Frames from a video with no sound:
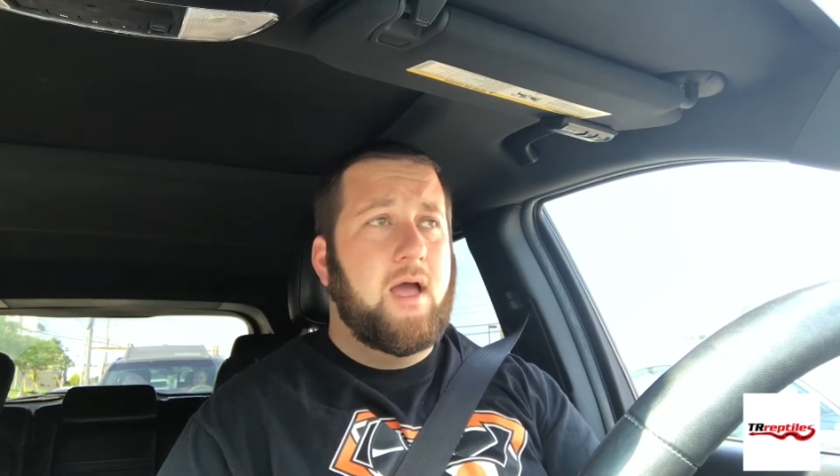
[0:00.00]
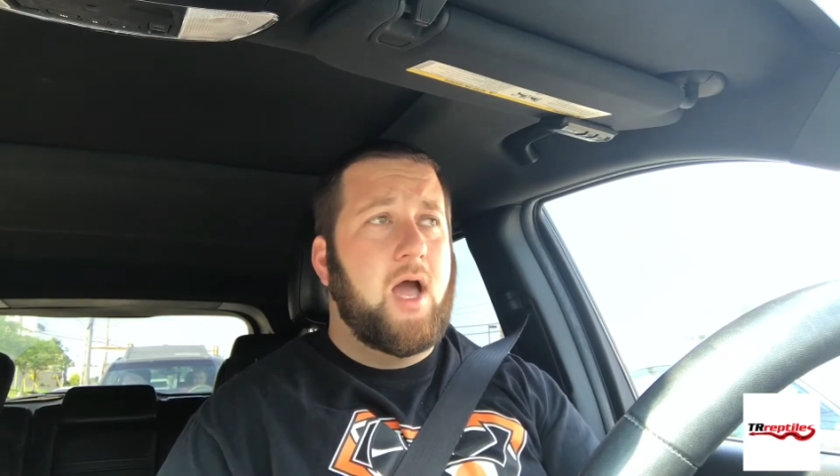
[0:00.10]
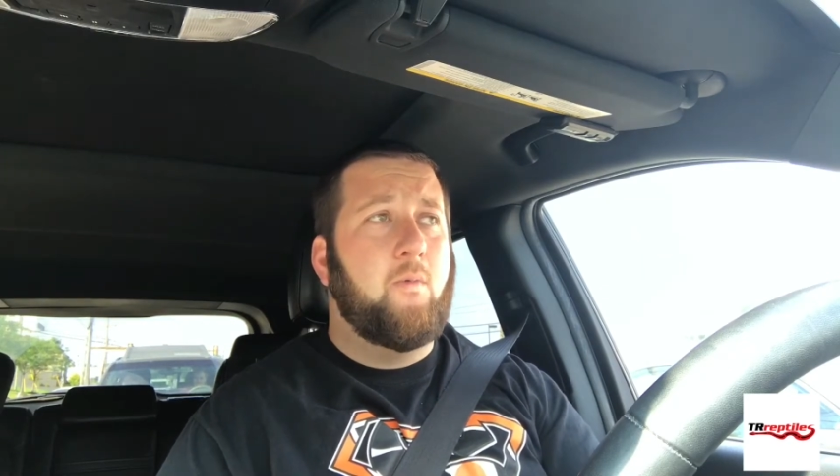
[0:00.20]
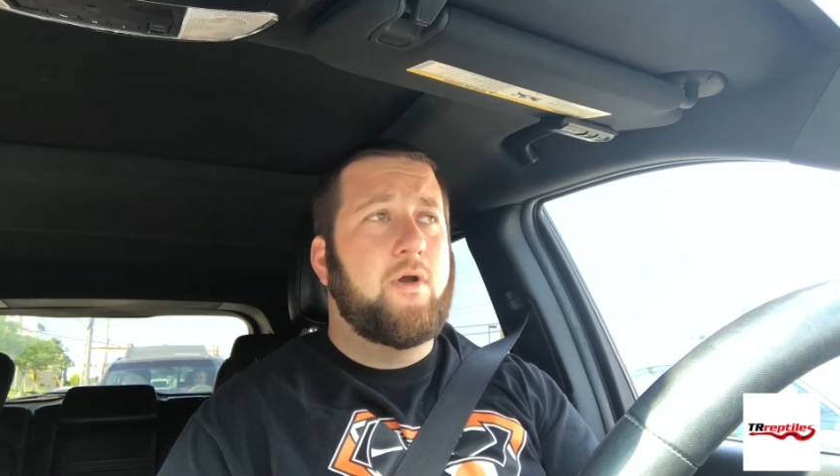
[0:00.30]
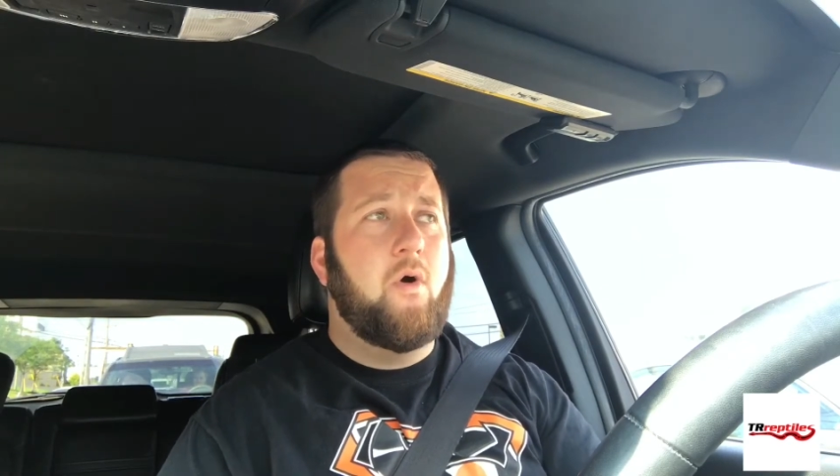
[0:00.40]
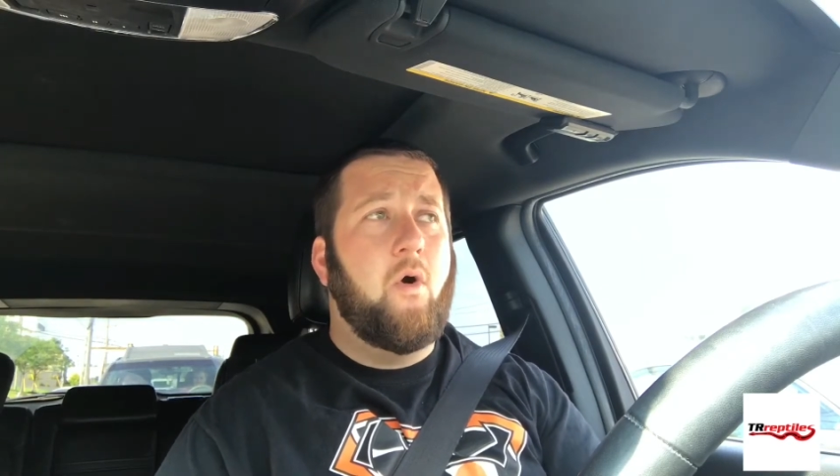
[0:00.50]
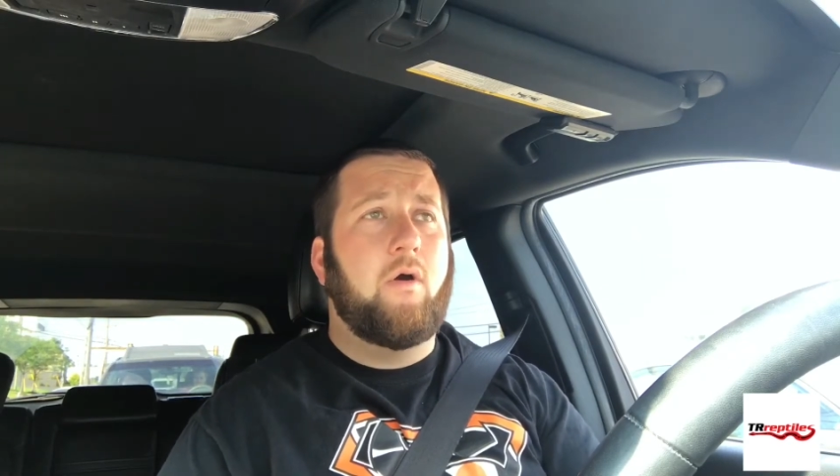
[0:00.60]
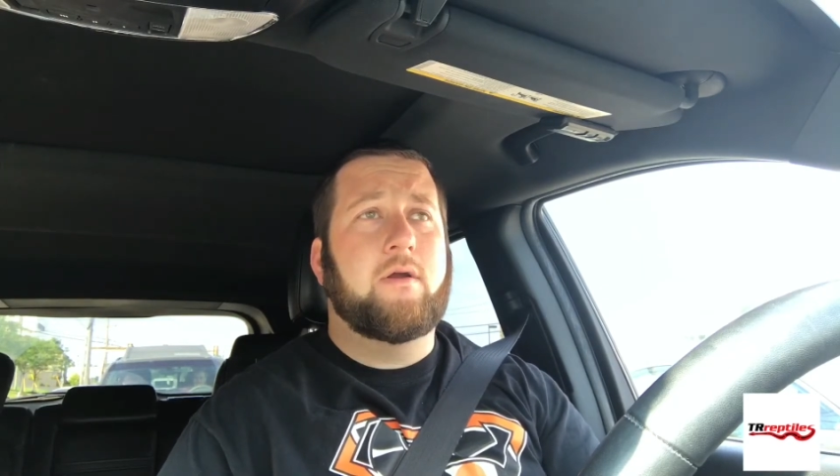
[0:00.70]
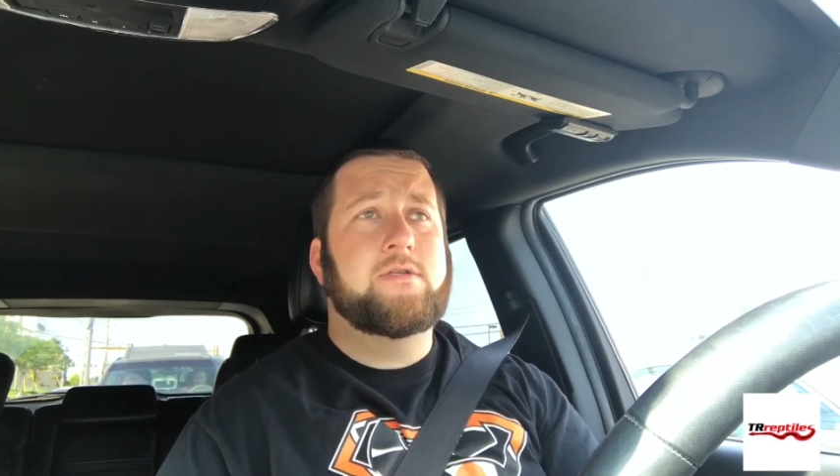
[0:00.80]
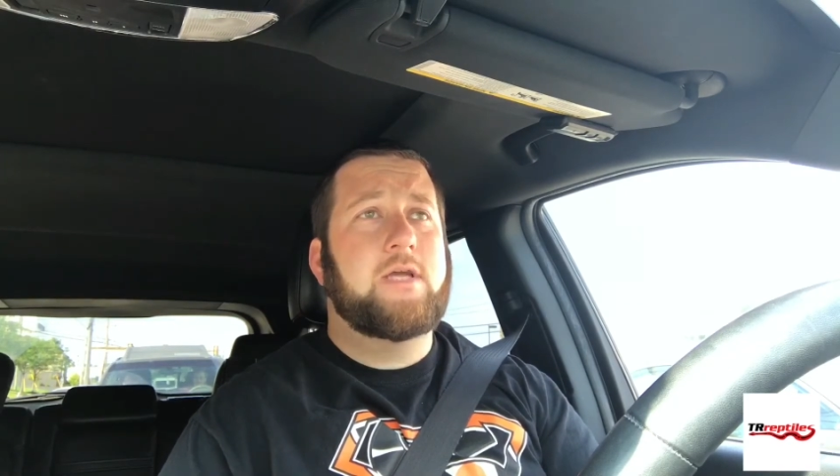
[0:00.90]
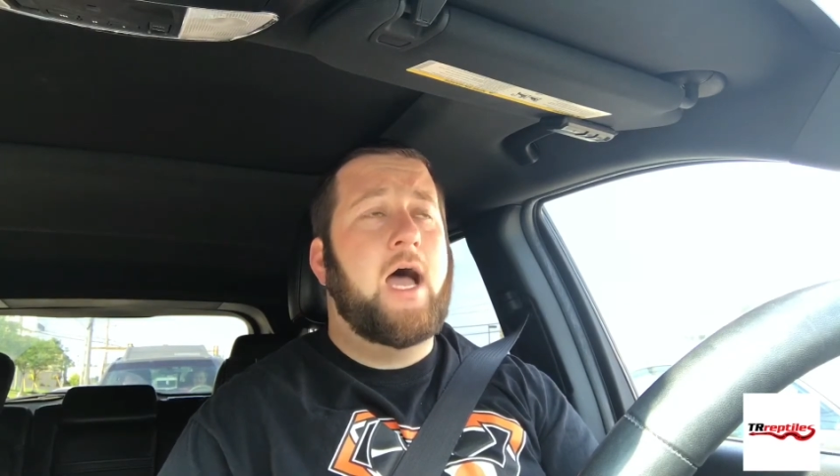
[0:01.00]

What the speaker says: I want orange.